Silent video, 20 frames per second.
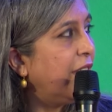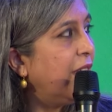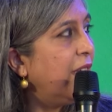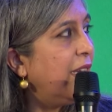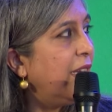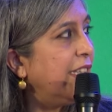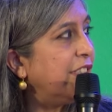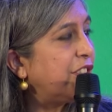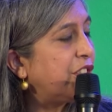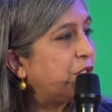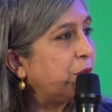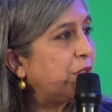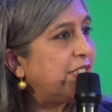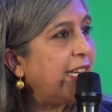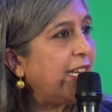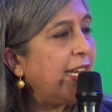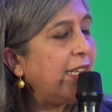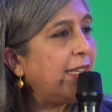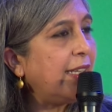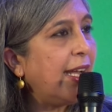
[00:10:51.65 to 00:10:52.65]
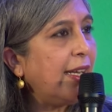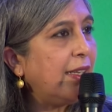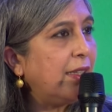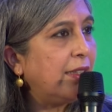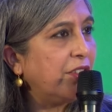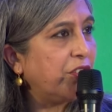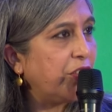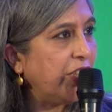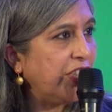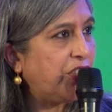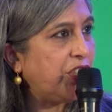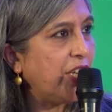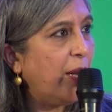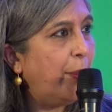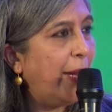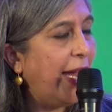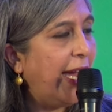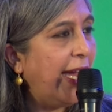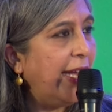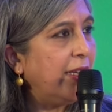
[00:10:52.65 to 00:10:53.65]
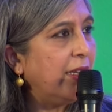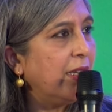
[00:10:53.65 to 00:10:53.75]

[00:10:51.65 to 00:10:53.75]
is to say that the rich are bad